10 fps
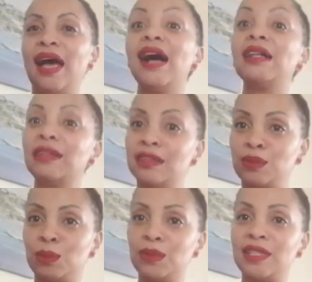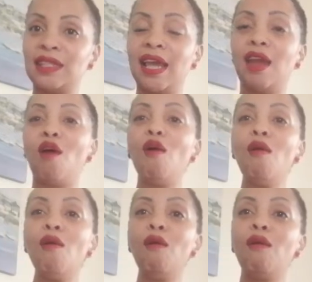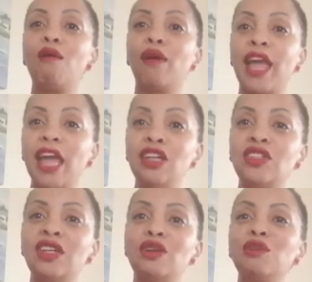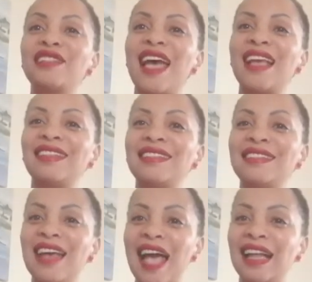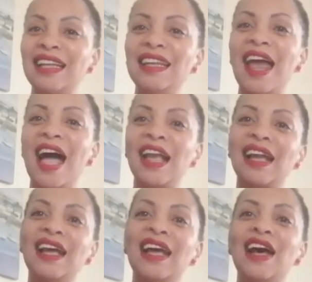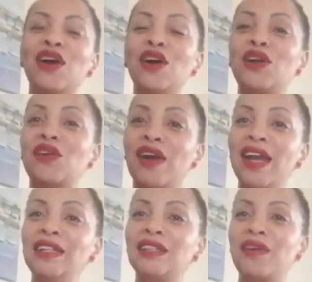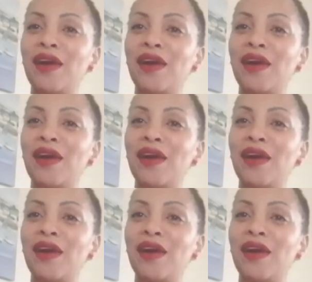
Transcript: elders would say, oh, KG looks exactly like her great